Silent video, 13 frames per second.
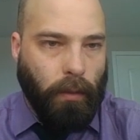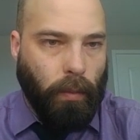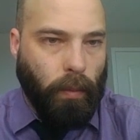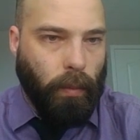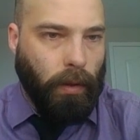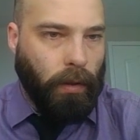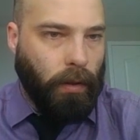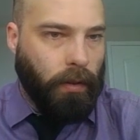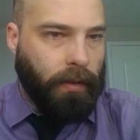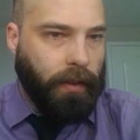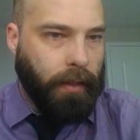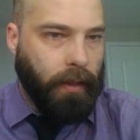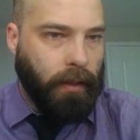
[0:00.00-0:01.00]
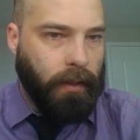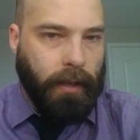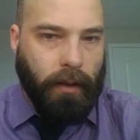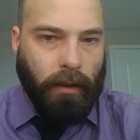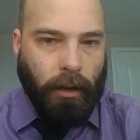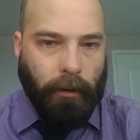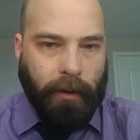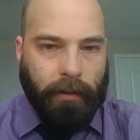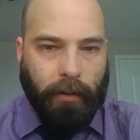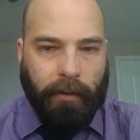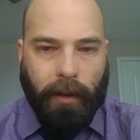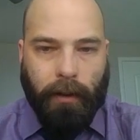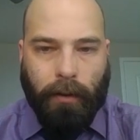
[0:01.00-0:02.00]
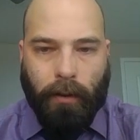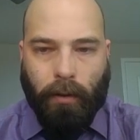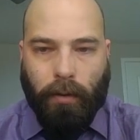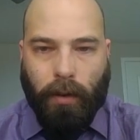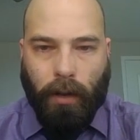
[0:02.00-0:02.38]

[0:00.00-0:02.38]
We'll send the leader, Lorenzo Zeno.